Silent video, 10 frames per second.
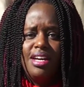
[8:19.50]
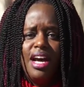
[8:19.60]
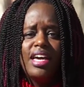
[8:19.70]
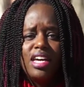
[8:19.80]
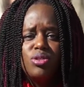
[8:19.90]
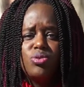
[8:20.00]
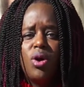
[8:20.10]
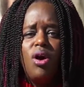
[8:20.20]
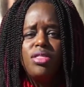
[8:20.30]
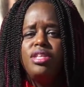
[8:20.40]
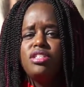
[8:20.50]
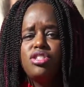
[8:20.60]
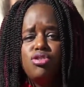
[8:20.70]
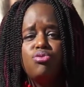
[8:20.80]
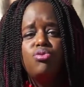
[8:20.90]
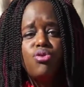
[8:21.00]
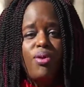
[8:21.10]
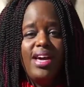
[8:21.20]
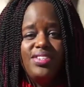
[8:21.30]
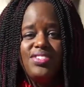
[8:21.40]
I can do all things through
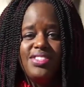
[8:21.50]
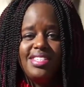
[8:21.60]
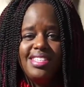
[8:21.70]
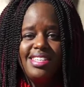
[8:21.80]
Christ.